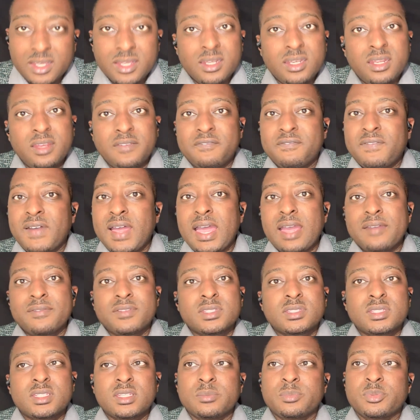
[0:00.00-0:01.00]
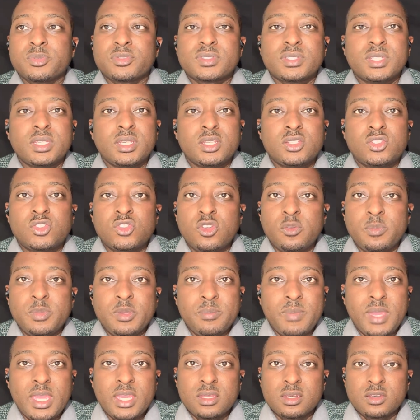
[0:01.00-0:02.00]
then 5 to 10% that you could
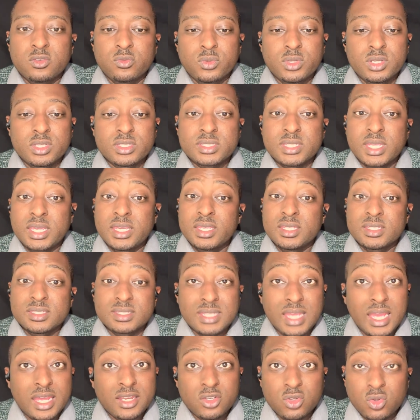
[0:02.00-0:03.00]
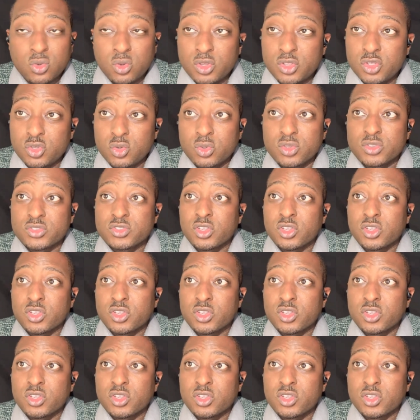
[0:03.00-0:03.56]
be making in real estate is not doing you a